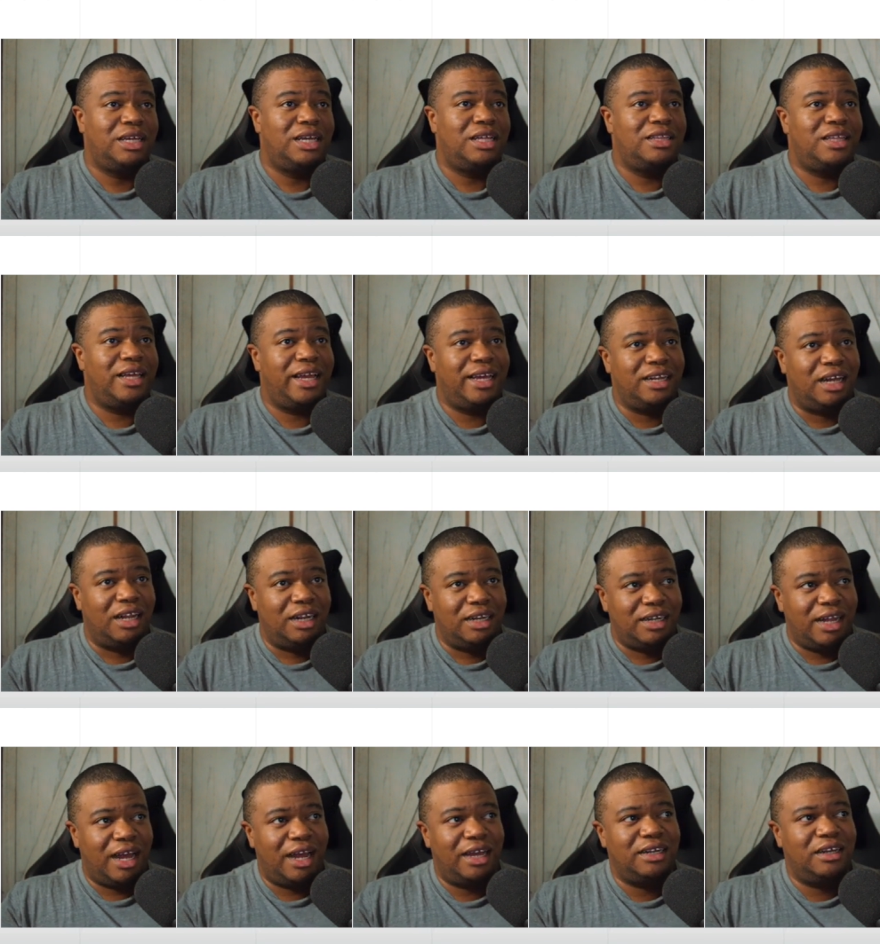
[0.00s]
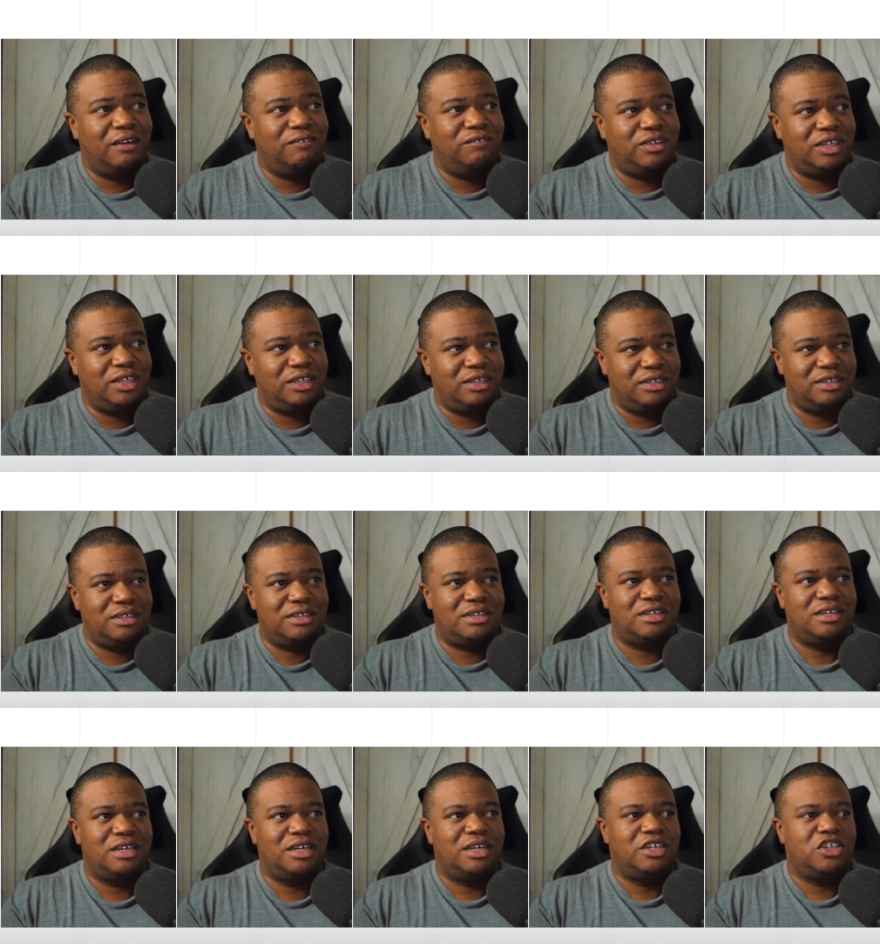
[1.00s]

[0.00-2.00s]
that a lot of these